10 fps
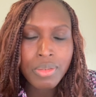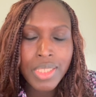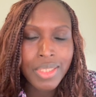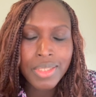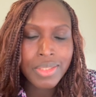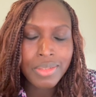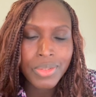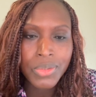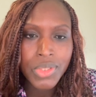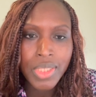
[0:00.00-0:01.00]
clearly,
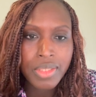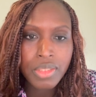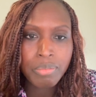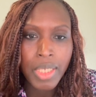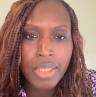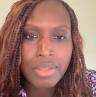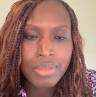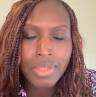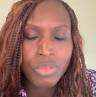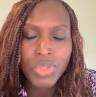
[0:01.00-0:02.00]

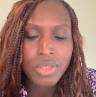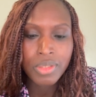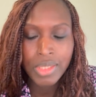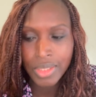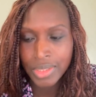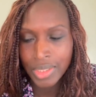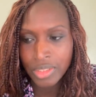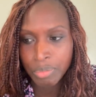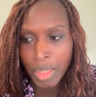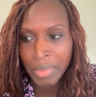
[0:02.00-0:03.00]
that was not clearly
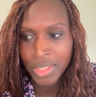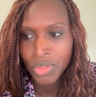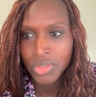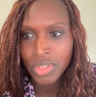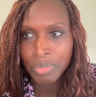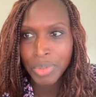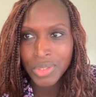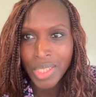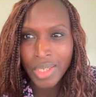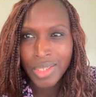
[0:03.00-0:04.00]
stated by my doctor.
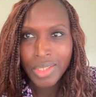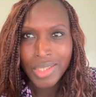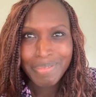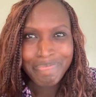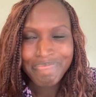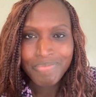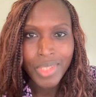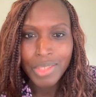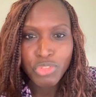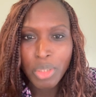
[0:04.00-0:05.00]
But
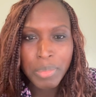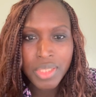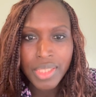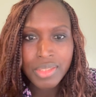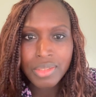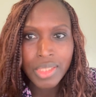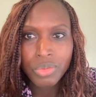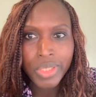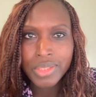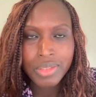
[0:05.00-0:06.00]
for me, that
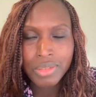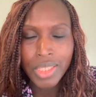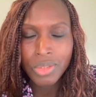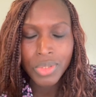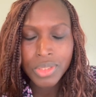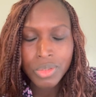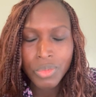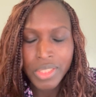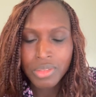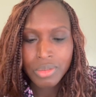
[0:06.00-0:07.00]
was
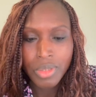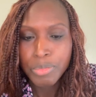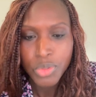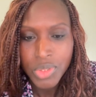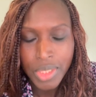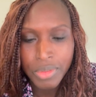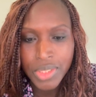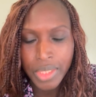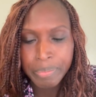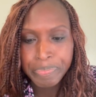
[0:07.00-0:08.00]
quite obvious, I would say.